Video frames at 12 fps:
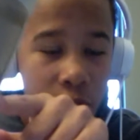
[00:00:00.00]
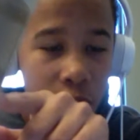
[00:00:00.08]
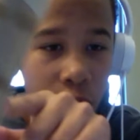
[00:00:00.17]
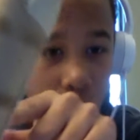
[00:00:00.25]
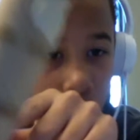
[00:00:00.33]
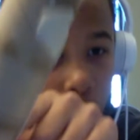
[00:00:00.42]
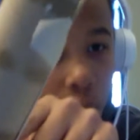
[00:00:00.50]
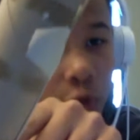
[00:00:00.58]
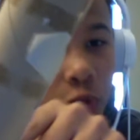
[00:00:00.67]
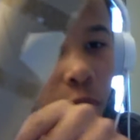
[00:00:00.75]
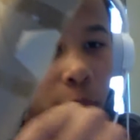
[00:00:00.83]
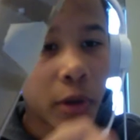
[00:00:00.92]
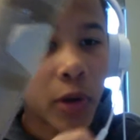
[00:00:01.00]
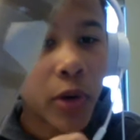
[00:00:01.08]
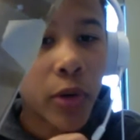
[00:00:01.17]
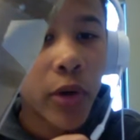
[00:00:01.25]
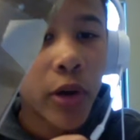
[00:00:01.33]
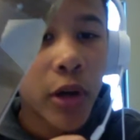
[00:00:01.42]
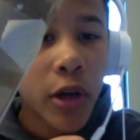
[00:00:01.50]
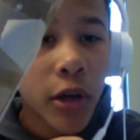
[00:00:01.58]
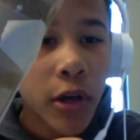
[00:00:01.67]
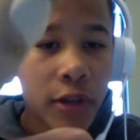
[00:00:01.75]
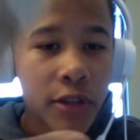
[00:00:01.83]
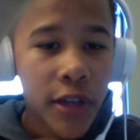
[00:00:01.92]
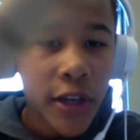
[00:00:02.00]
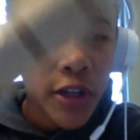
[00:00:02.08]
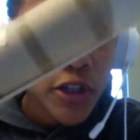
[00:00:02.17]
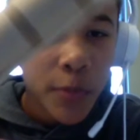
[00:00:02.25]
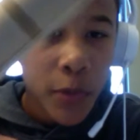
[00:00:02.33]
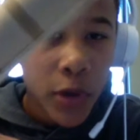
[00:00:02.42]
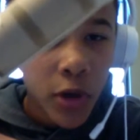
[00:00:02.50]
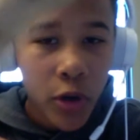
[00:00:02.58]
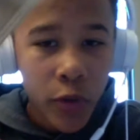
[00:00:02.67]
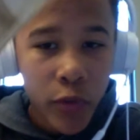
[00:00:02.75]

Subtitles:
the humerus bone, tennis ball